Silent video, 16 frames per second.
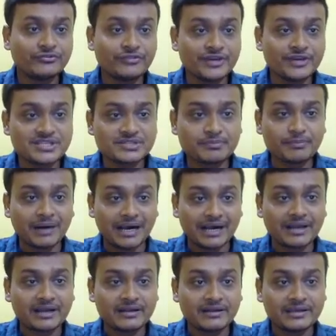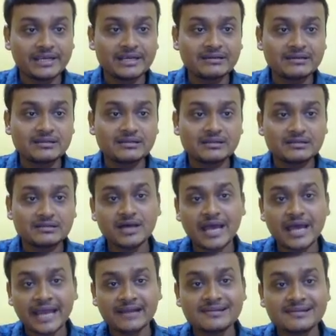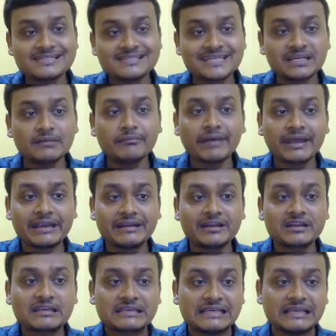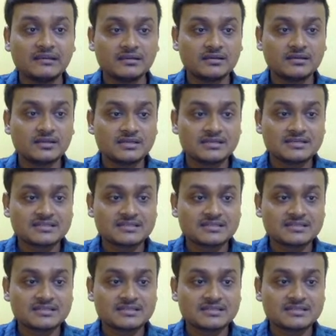Which bird did the ancient mariner kill?